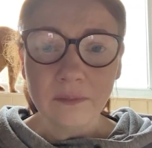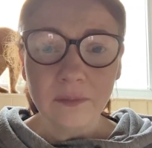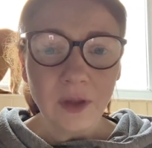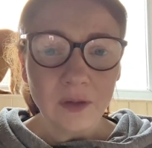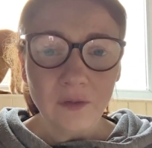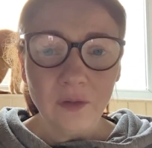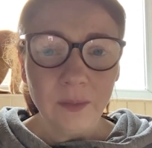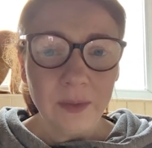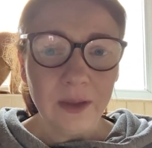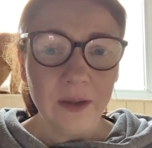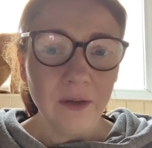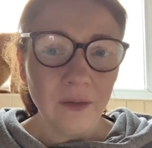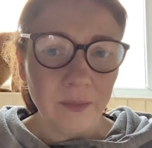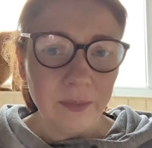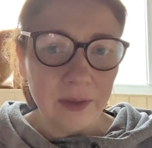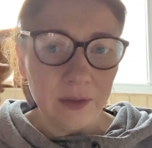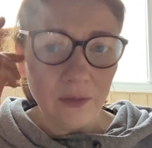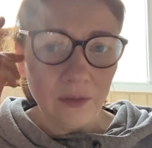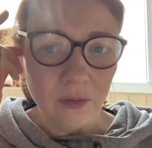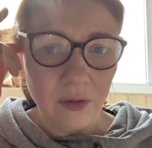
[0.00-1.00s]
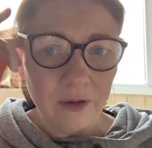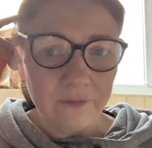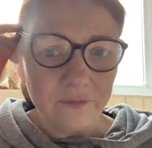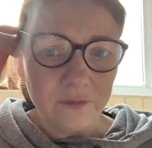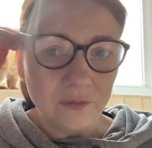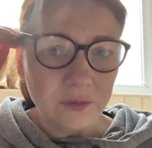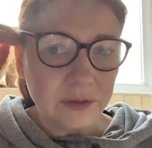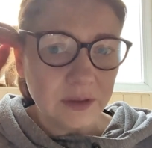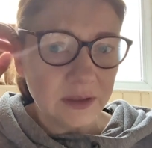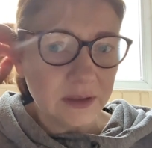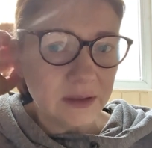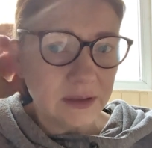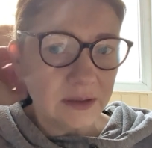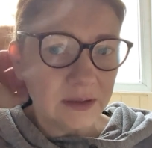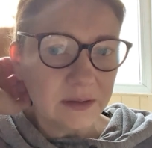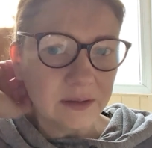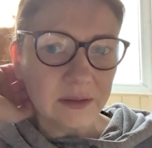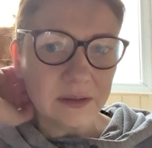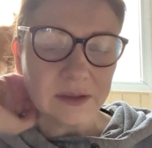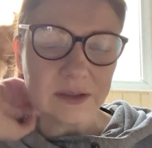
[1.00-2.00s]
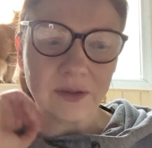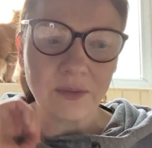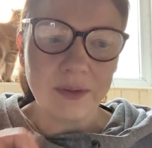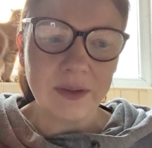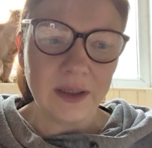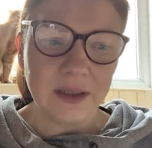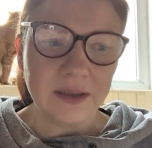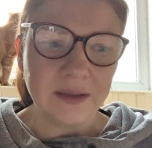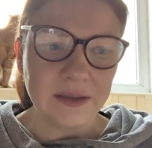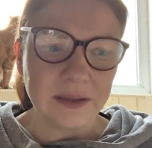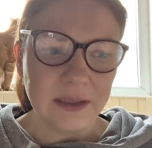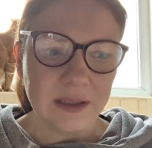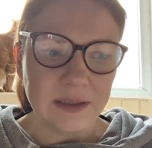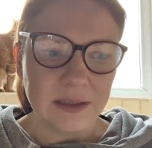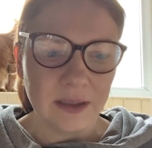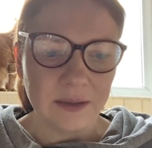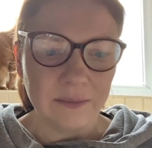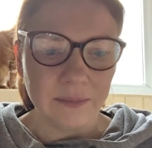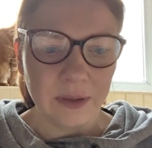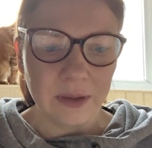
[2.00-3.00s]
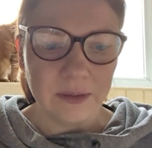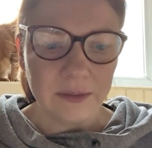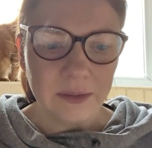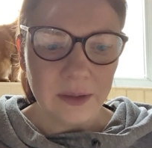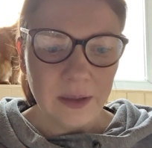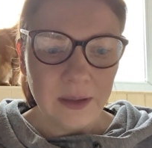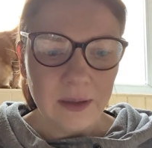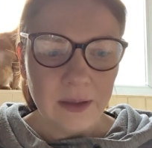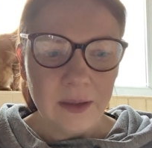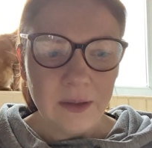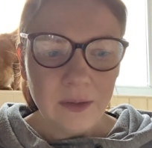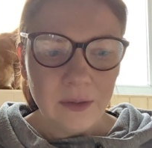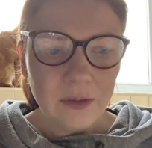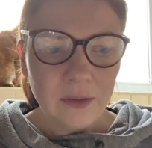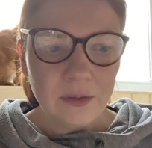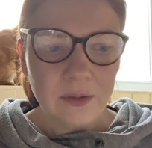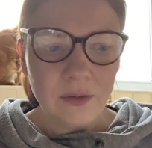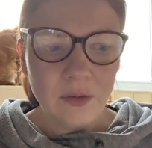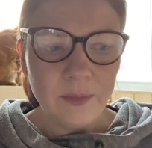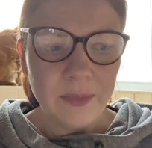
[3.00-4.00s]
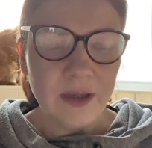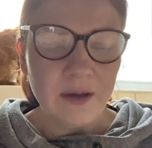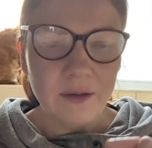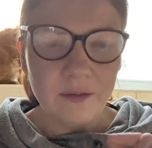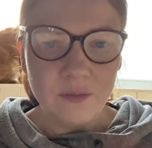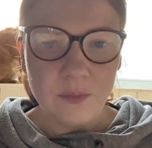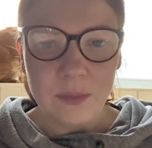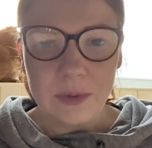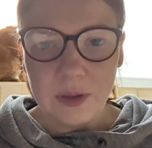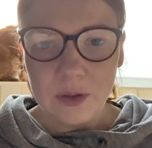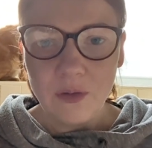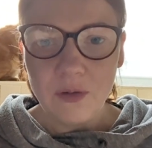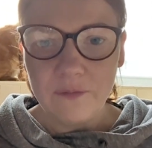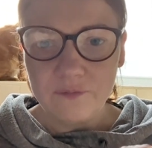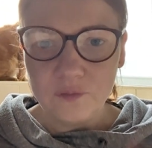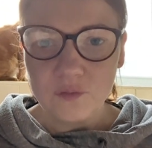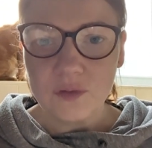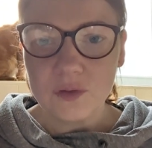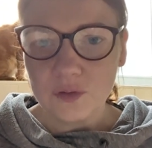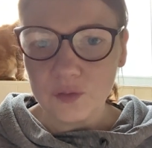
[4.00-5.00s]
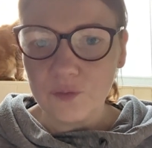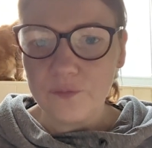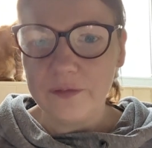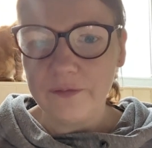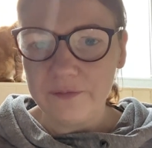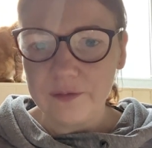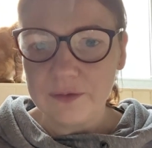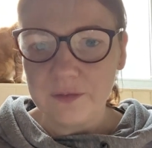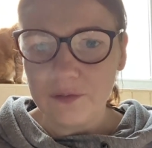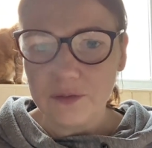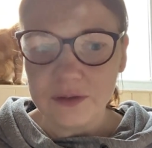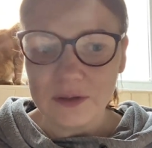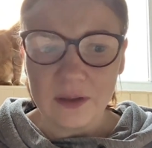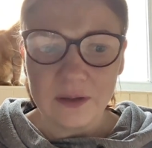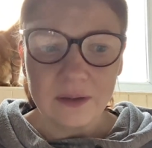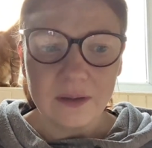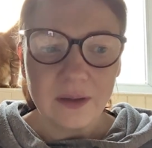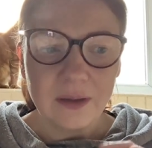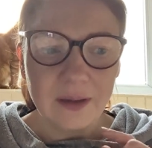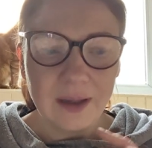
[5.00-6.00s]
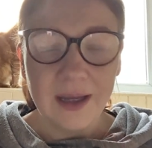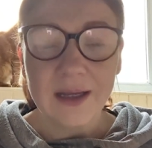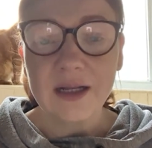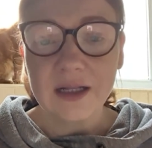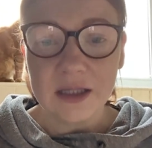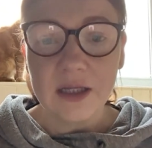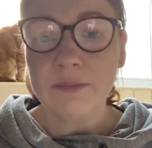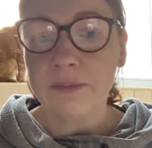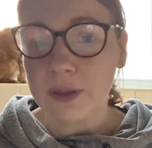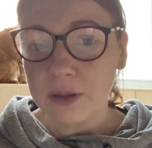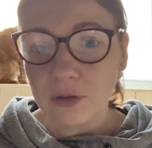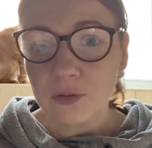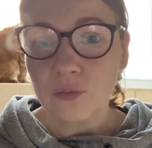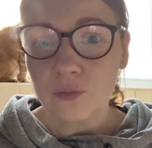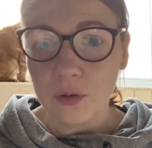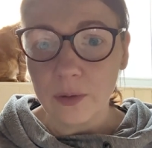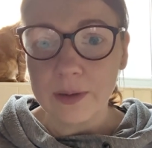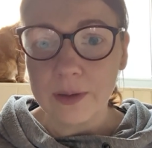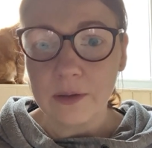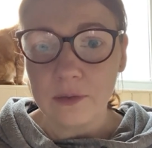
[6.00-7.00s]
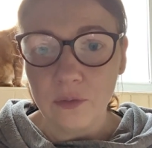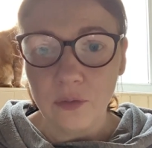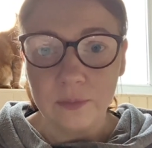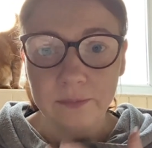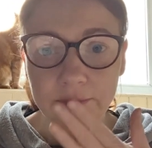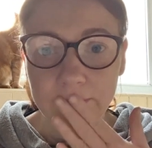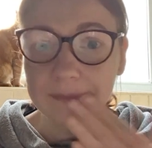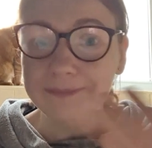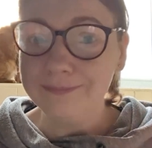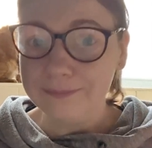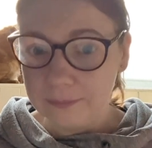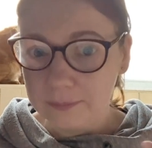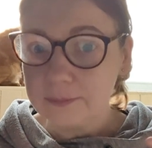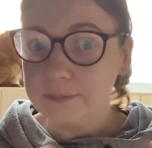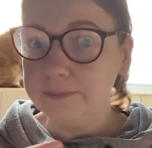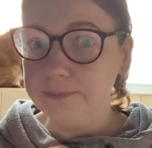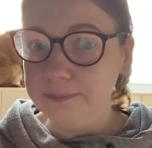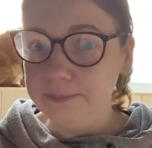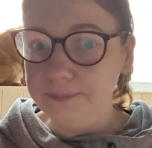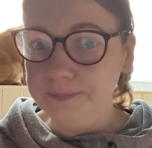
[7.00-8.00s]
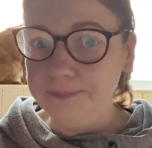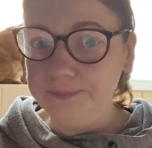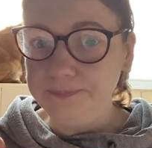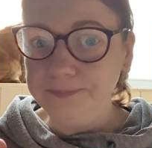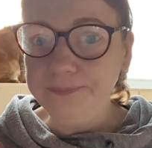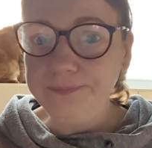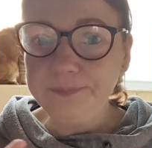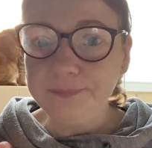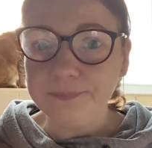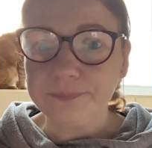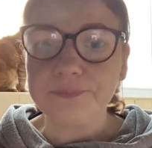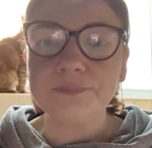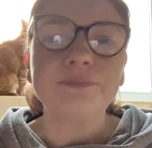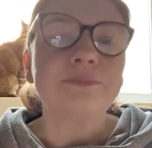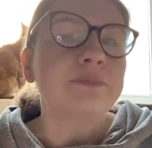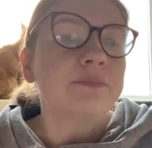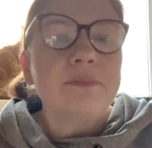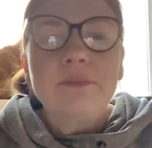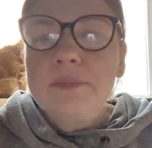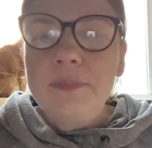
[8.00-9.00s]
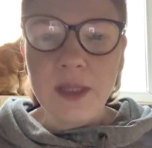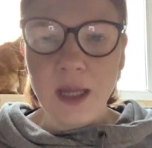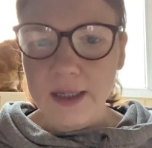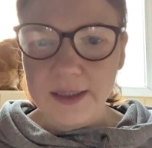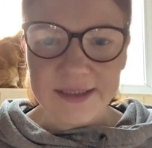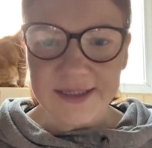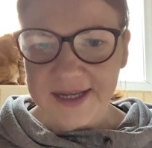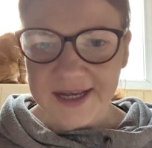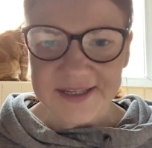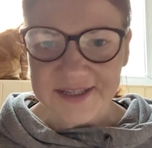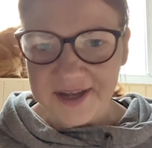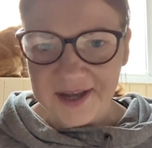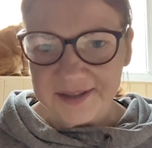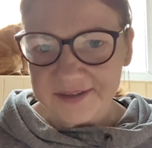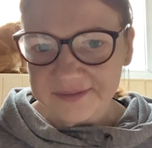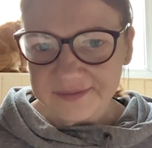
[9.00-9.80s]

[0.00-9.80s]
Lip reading: you may or may not have noticed, it's quite irritating, but you may or may not have noticed over the videos that I clear my throat quite a lot. Cessa.